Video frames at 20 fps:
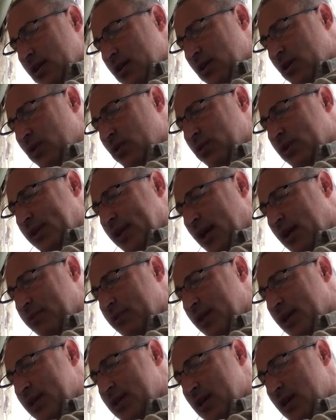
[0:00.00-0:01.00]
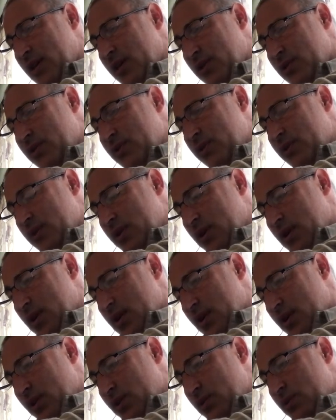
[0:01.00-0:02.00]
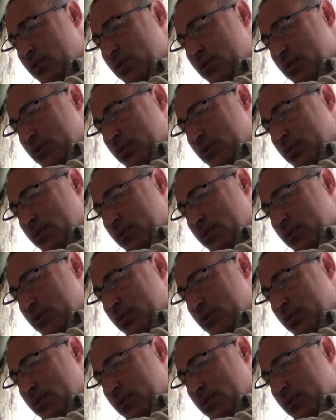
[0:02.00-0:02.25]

Oh, tell me, is it you? You,